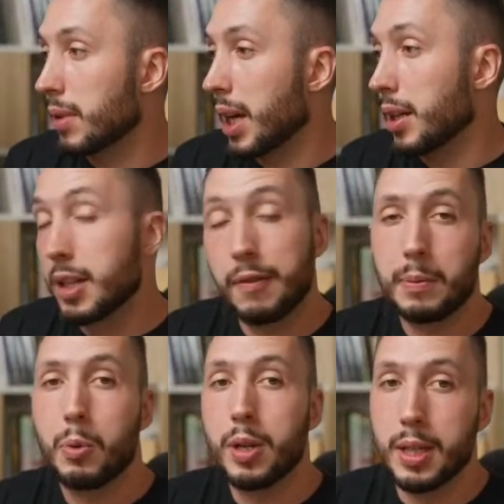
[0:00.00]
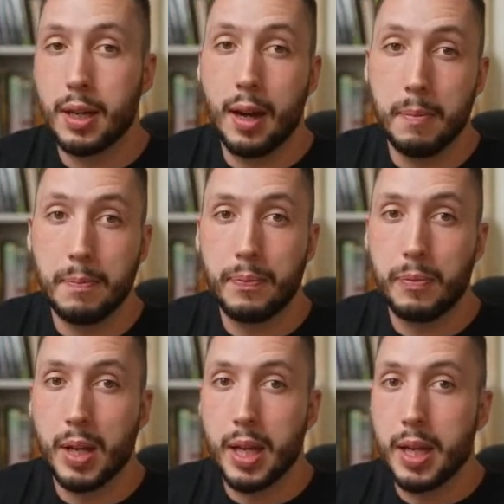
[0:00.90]
at a different point in time.
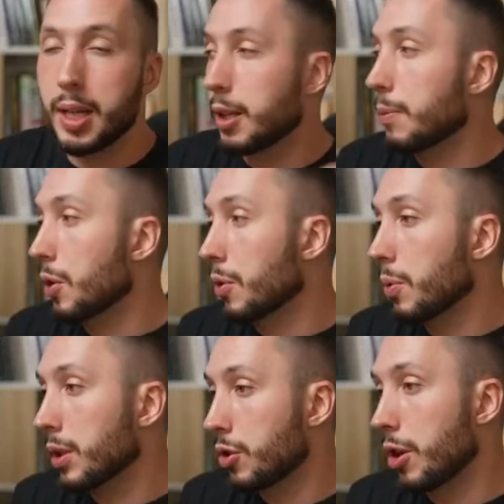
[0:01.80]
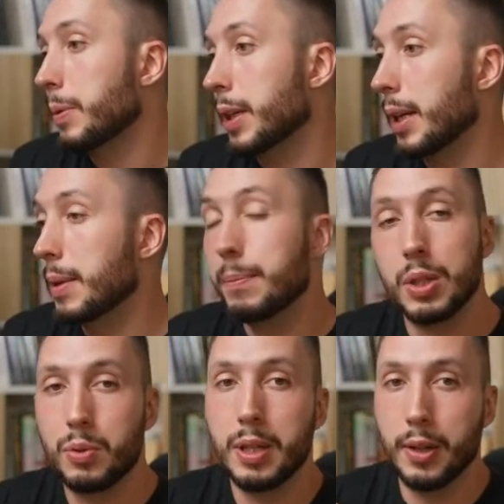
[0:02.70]
The computer will interpolate in
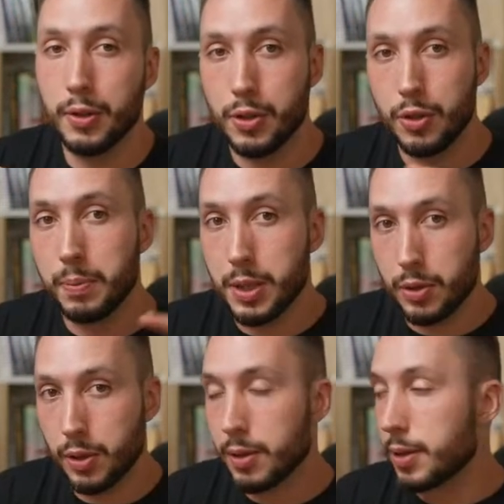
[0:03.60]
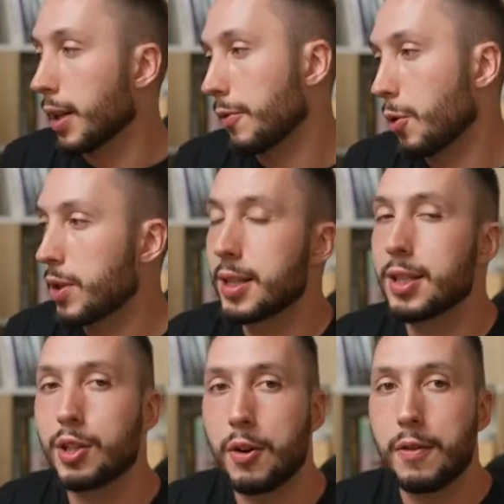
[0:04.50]
between those two positions. And of course, this
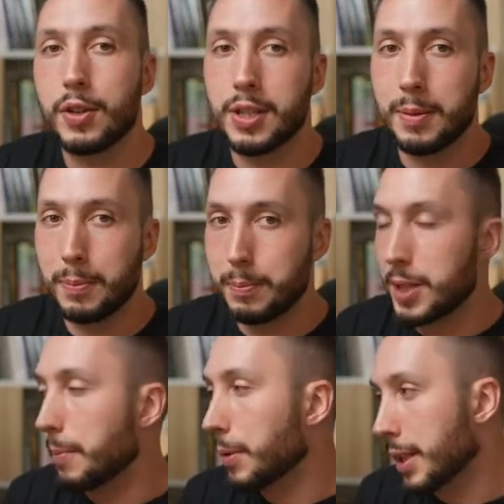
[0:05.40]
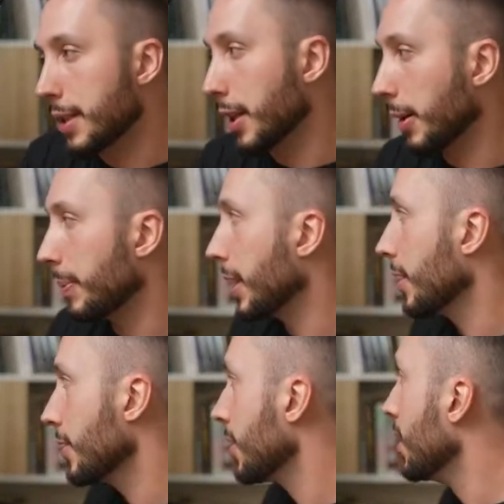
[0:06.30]
is over simplistic,
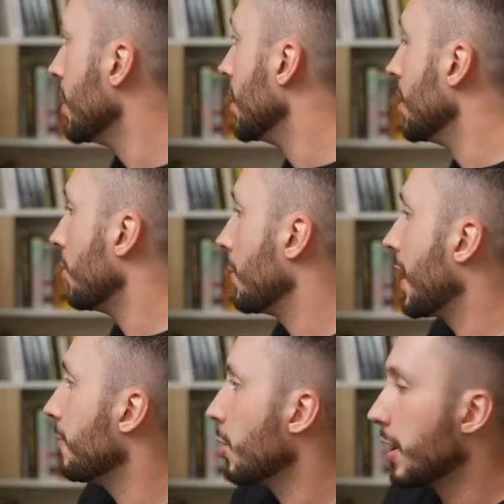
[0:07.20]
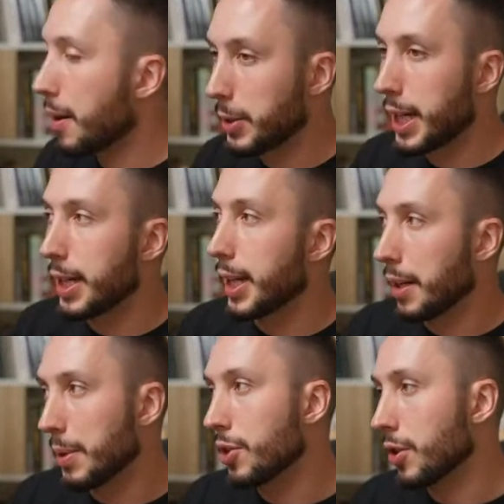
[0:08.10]
because when we have more complicated
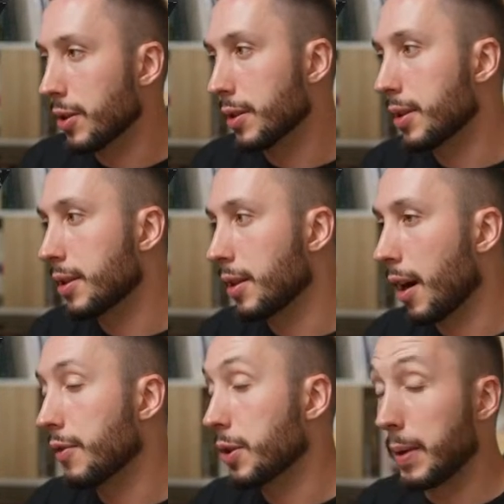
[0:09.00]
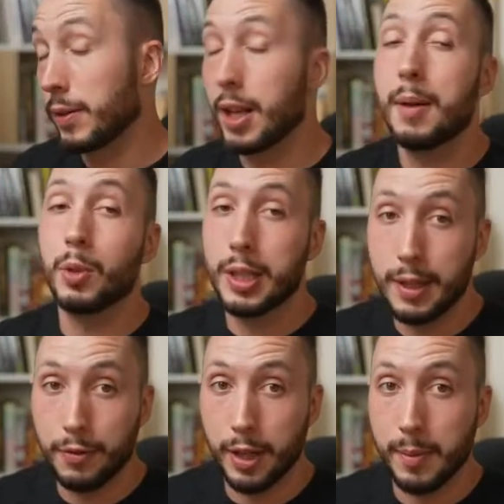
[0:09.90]
animations, obviously we have a lot more
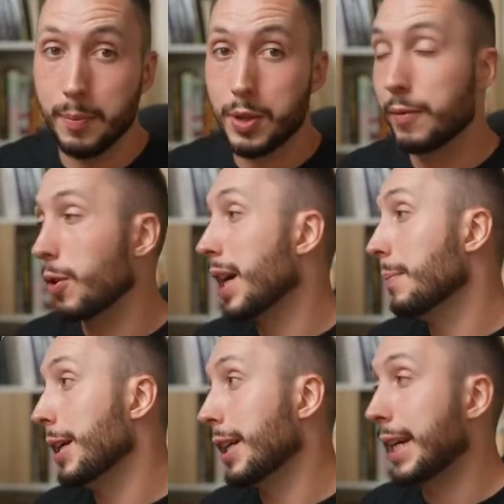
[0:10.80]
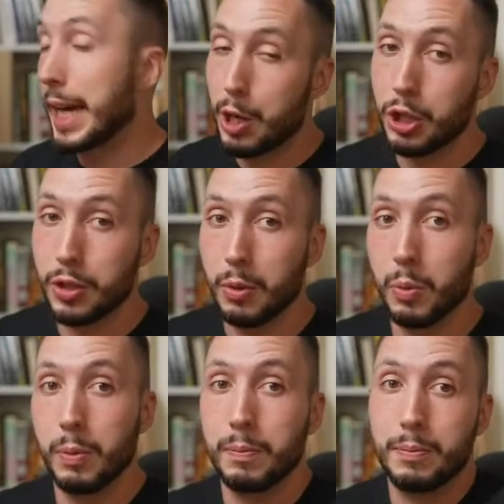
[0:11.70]
keyframes. If we're animating a character,
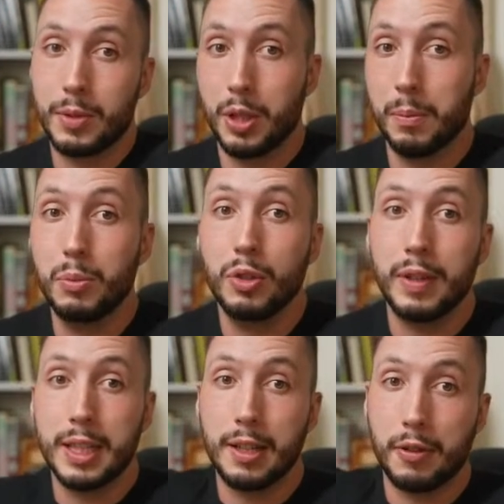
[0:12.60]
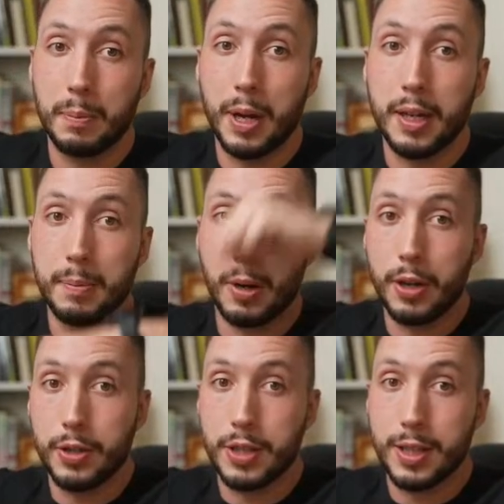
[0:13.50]
we're moving different body
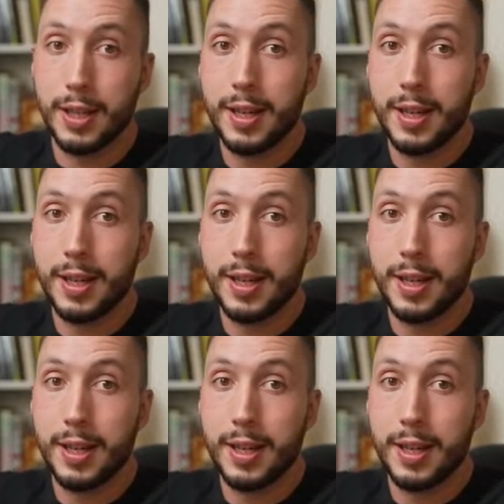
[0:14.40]
parts,